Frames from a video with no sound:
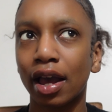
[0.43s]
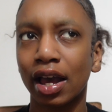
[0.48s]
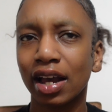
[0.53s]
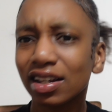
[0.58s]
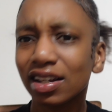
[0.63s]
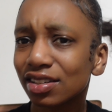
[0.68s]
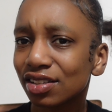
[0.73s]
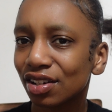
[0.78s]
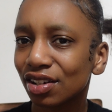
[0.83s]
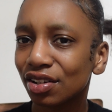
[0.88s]

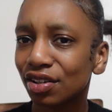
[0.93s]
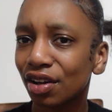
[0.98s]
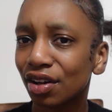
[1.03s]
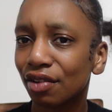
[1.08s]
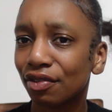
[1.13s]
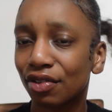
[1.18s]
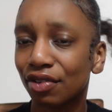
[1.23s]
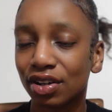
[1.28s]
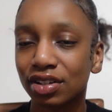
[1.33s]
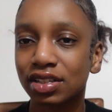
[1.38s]

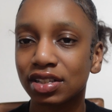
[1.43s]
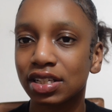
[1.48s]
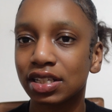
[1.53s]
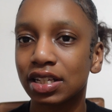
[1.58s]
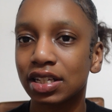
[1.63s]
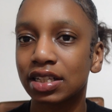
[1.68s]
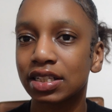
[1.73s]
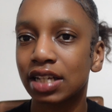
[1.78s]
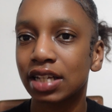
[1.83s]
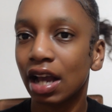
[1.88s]
Excellent
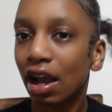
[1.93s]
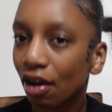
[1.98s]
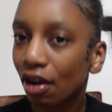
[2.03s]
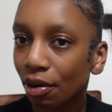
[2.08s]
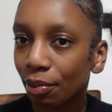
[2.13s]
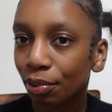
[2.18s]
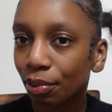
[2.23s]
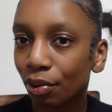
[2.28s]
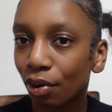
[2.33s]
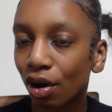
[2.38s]
versus
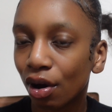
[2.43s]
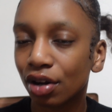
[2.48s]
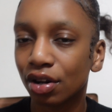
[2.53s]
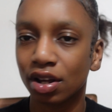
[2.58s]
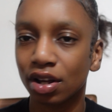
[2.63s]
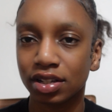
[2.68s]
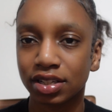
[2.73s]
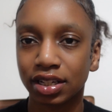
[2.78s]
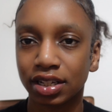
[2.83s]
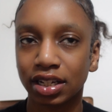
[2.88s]
terrible
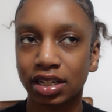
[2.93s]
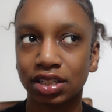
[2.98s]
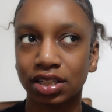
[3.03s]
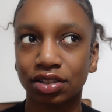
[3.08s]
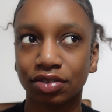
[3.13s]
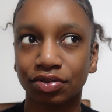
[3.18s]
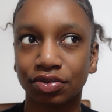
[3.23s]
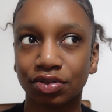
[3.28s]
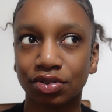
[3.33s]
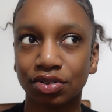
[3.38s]
nursing
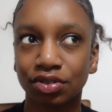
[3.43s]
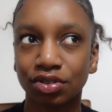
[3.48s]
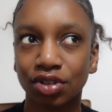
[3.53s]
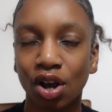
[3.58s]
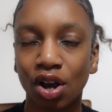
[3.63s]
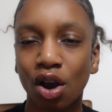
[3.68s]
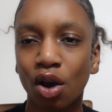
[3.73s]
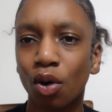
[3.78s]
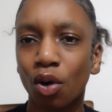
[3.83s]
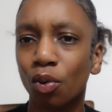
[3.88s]
interviews.
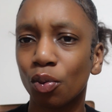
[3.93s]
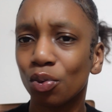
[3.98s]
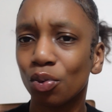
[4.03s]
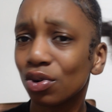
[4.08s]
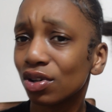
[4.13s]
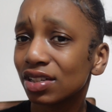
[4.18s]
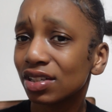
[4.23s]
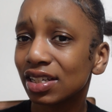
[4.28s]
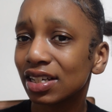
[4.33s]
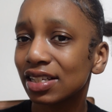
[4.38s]

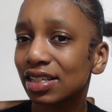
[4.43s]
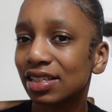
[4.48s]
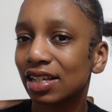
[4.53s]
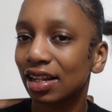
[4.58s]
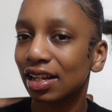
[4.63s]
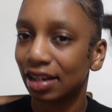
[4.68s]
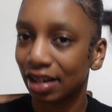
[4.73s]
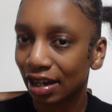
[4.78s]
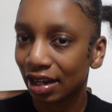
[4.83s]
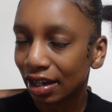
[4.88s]
What is
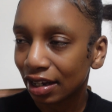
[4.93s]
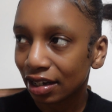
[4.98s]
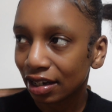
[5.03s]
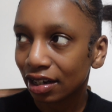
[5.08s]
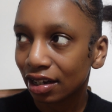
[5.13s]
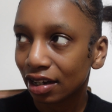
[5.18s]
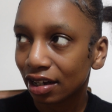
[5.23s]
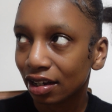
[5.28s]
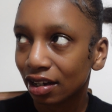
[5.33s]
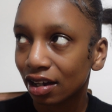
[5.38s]
it
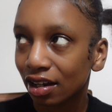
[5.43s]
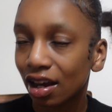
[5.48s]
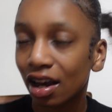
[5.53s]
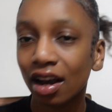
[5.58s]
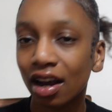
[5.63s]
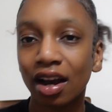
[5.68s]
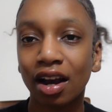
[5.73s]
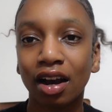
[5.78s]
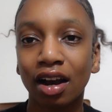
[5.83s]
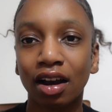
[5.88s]
like?
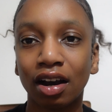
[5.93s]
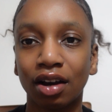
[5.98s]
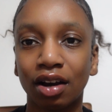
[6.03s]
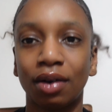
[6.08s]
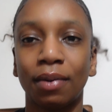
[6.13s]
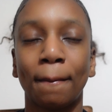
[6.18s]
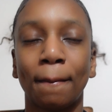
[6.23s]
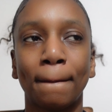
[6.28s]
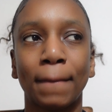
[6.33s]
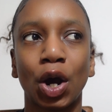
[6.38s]

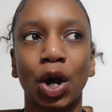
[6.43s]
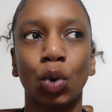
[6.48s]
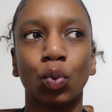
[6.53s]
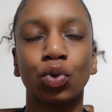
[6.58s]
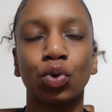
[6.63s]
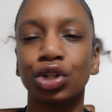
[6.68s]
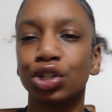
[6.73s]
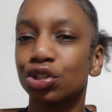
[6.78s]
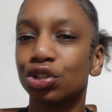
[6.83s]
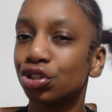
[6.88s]

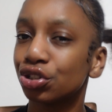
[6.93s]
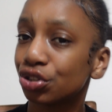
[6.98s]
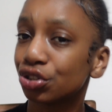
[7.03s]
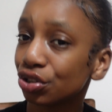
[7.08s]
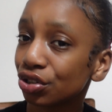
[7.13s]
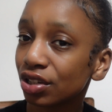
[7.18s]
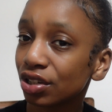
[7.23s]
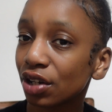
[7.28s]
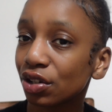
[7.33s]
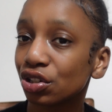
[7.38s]
What you
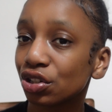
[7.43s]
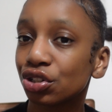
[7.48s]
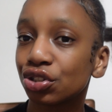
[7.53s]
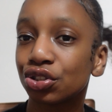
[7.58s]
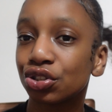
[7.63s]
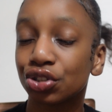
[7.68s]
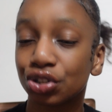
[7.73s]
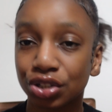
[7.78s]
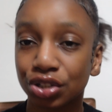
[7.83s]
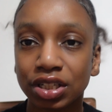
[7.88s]
should and
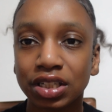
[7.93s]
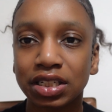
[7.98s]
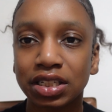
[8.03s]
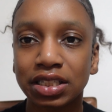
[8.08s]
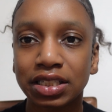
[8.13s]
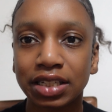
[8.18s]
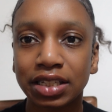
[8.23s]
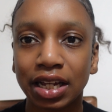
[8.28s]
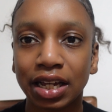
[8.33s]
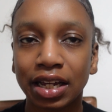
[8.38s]
shouldn't
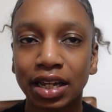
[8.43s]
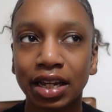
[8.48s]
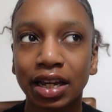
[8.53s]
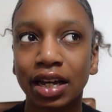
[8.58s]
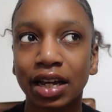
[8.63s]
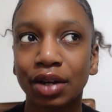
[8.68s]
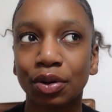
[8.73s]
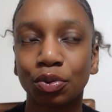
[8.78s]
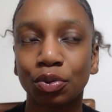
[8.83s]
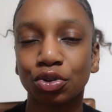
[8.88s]

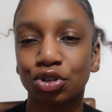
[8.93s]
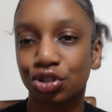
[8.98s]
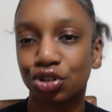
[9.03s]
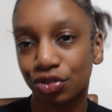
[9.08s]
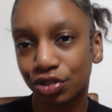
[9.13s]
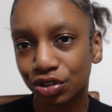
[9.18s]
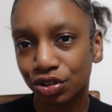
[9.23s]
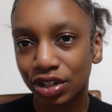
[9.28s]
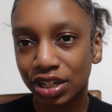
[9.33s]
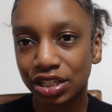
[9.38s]
say
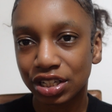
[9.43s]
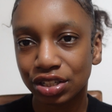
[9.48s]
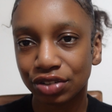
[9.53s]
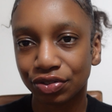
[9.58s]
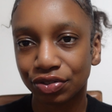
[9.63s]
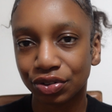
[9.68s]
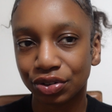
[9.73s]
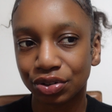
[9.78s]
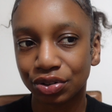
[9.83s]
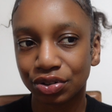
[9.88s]
during your
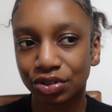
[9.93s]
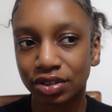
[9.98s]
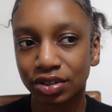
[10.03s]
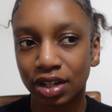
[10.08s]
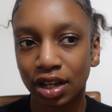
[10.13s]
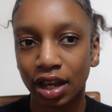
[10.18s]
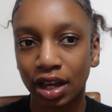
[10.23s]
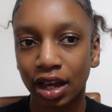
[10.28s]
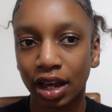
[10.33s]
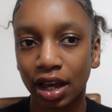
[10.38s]
interviews,
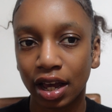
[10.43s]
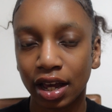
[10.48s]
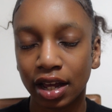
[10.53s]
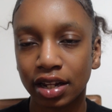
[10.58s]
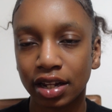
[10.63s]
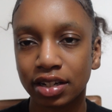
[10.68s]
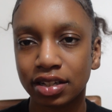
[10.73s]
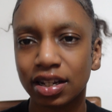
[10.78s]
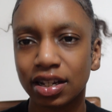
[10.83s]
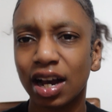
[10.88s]

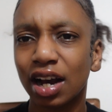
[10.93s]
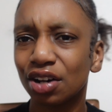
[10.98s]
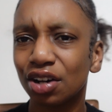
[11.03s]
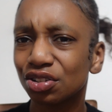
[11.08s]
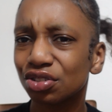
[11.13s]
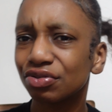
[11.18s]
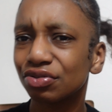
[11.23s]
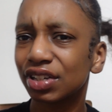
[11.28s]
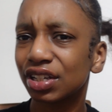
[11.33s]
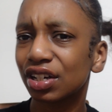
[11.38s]
and how
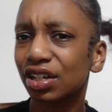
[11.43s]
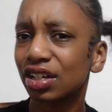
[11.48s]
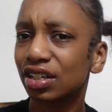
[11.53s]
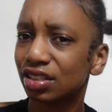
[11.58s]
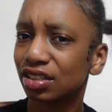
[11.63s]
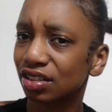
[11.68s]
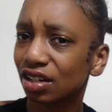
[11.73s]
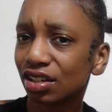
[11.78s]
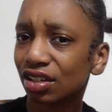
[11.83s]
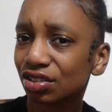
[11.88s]
to really
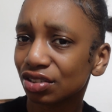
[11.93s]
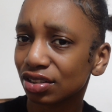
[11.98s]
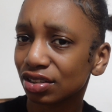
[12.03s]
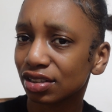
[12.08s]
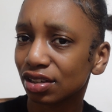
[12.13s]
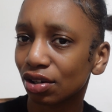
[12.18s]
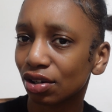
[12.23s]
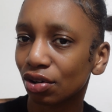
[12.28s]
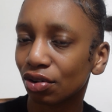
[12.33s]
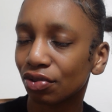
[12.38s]
conduct
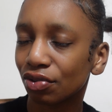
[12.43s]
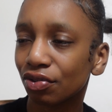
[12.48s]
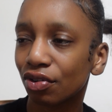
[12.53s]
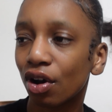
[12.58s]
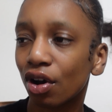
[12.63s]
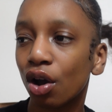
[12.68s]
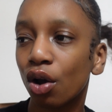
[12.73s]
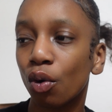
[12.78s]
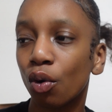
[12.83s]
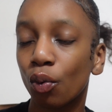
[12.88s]
yourself
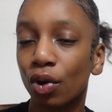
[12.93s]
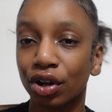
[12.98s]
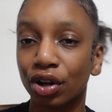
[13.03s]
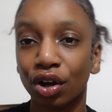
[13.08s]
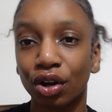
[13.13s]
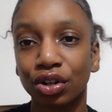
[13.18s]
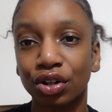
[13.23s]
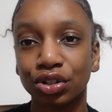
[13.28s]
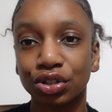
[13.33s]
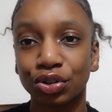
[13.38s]
when
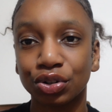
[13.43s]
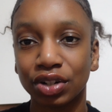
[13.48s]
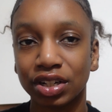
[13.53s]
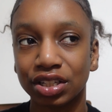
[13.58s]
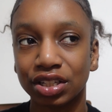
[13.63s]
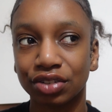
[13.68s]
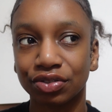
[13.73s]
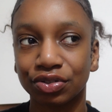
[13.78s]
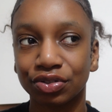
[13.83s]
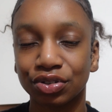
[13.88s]
going to your
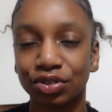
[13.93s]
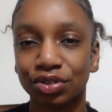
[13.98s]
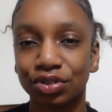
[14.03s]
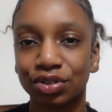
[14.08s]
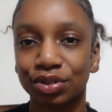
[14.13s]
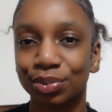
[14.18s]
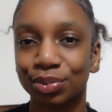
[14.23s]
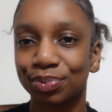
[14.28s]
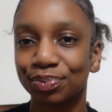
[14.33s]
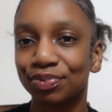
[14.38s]
interviews.